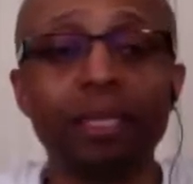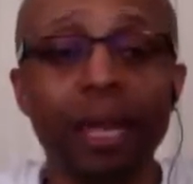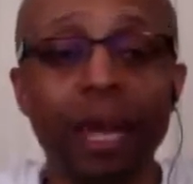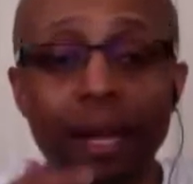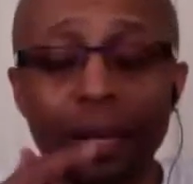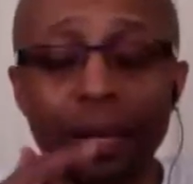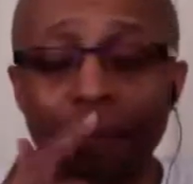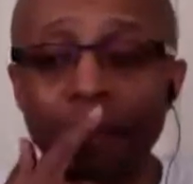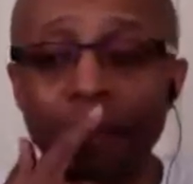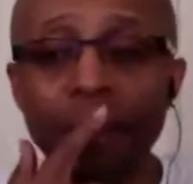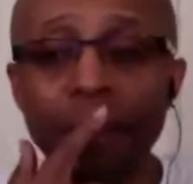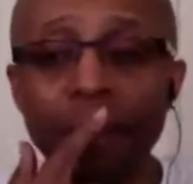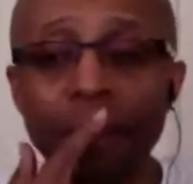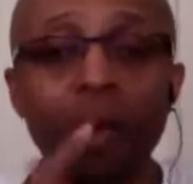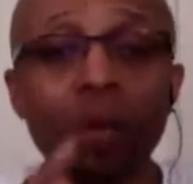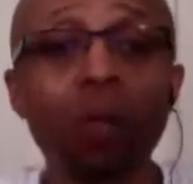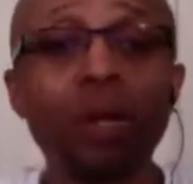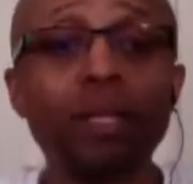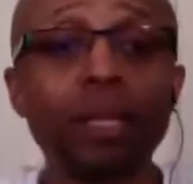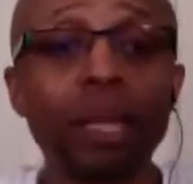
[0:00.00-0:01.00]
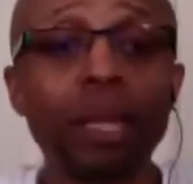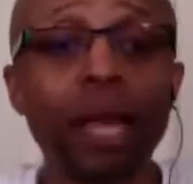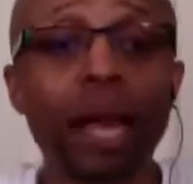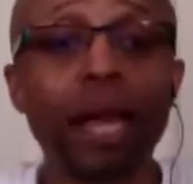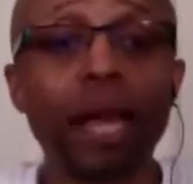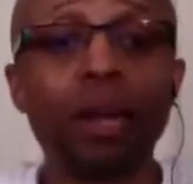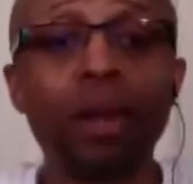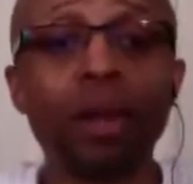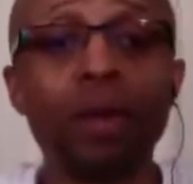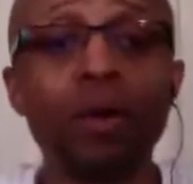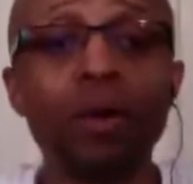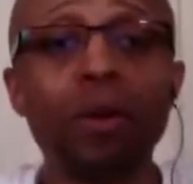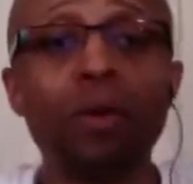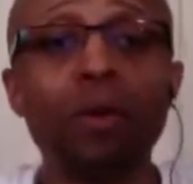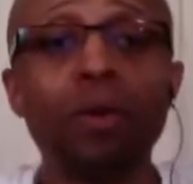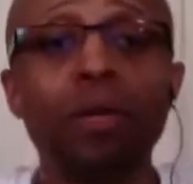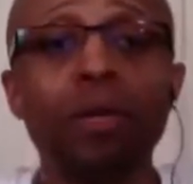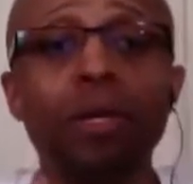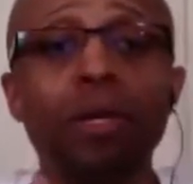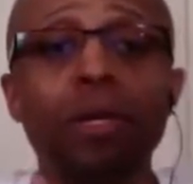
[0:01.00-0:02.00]
Is that one thing I
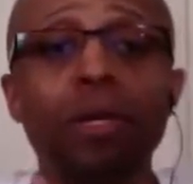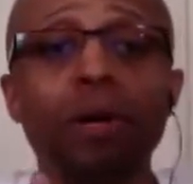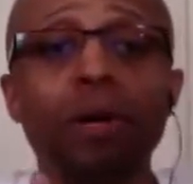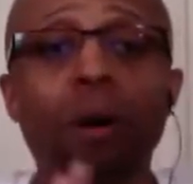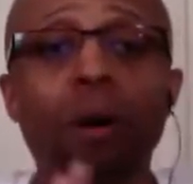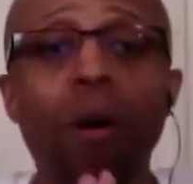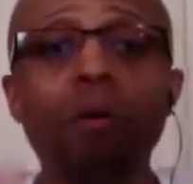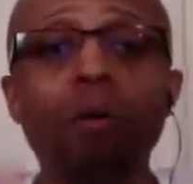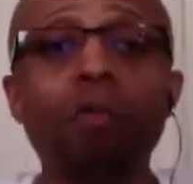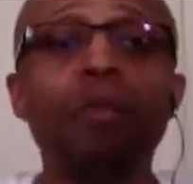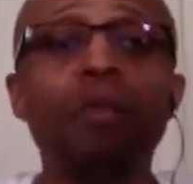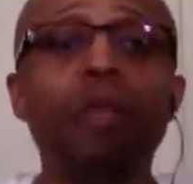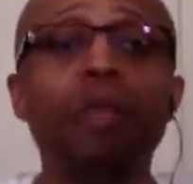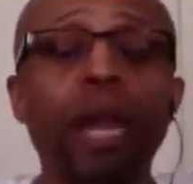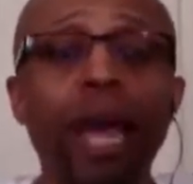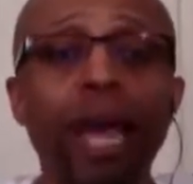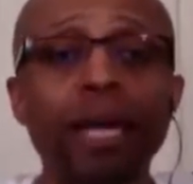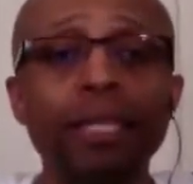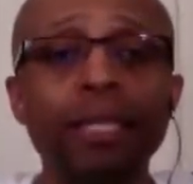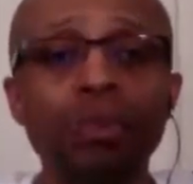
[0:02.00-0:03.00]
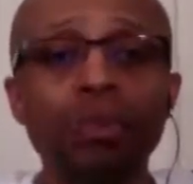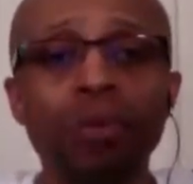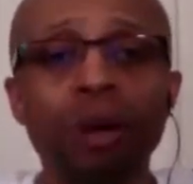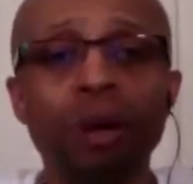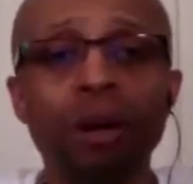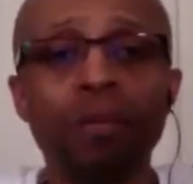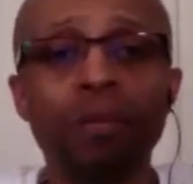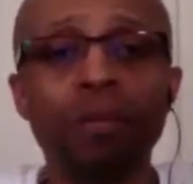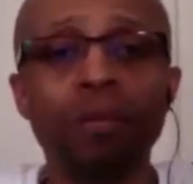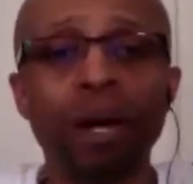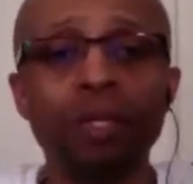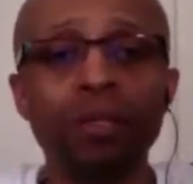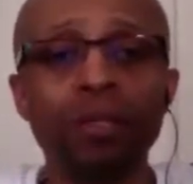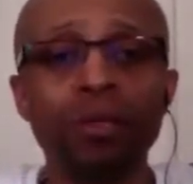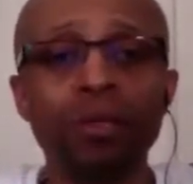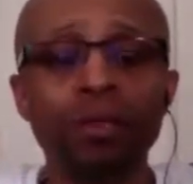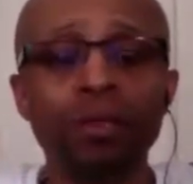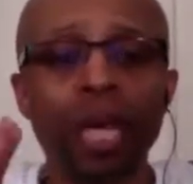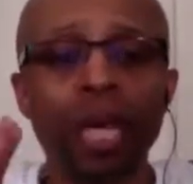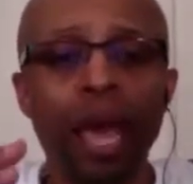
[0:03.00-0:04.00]
learned over the last 12
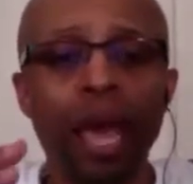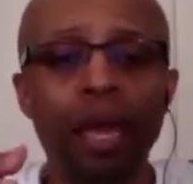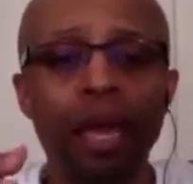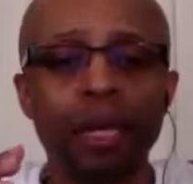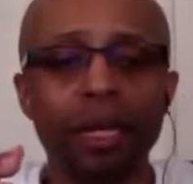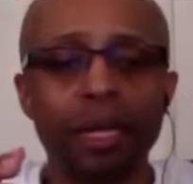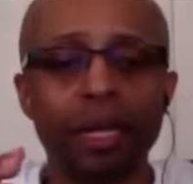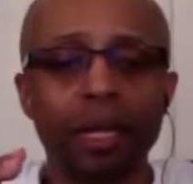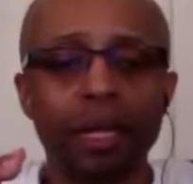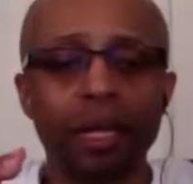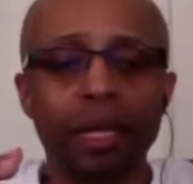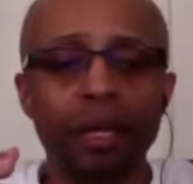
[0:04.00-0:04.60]
months was that